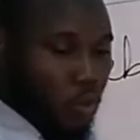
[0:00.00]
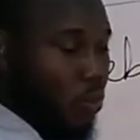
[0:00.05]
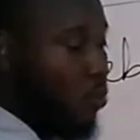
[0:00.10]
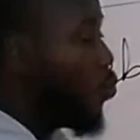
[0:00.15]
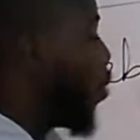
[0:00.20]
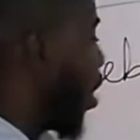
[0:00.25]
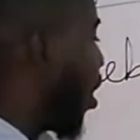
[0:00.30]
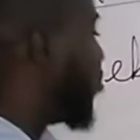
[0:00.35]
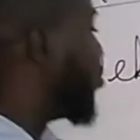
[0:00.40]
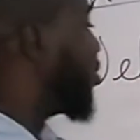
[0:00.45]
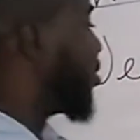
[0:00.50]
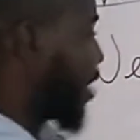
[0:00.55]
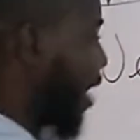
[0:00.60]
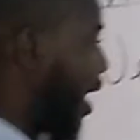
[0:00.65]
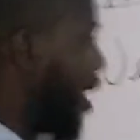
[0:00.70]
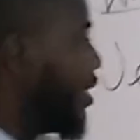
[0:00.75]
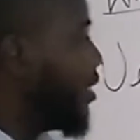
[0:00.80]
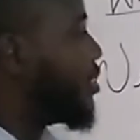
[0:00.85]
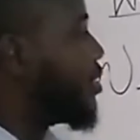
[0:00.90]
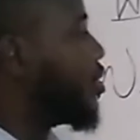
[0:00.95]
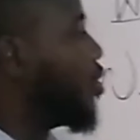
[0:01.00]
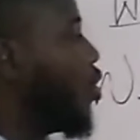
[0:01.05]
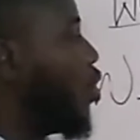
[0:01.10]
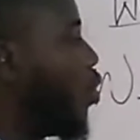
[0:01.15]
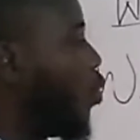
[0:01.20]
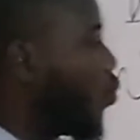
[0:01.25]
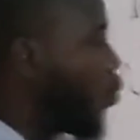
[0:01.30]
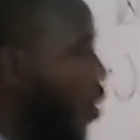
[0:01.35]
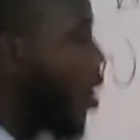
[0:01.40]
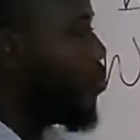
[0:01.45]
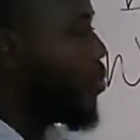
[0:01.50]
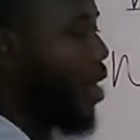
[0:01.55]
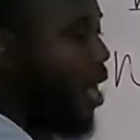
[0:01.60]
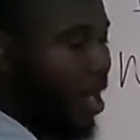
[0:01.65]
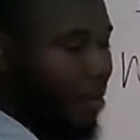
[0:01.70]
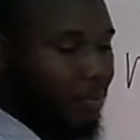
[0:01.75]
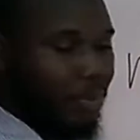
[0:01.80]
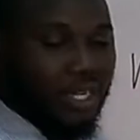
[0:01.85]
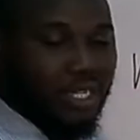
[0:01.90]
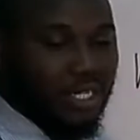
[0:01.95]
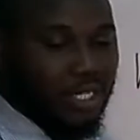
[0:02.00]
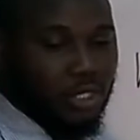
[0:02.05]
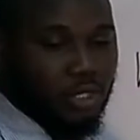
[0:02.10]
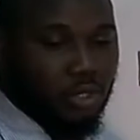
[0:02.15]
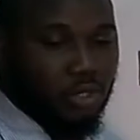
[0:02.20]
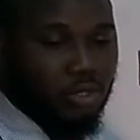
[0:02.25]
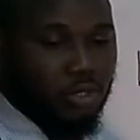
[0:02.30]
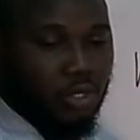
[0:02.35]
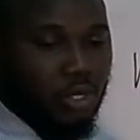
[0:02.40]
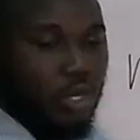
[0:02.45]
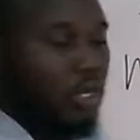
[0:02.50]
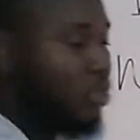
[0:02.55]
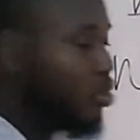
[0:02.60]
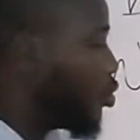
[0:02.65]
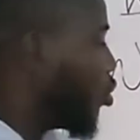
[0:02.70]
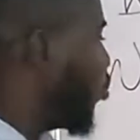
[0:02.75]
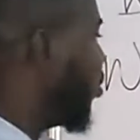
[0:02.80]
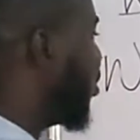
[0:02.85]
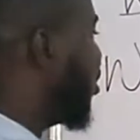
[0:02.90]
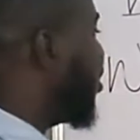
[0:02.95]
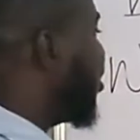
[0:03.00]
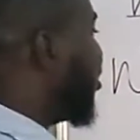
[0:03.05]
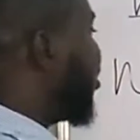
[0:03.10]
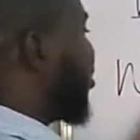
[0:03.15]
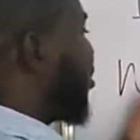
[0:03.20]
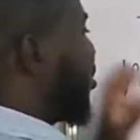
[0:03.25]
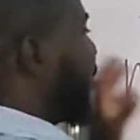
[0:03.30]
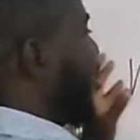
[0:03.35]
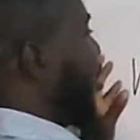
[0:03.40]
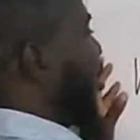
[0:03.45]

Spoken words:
Websites or web application. So these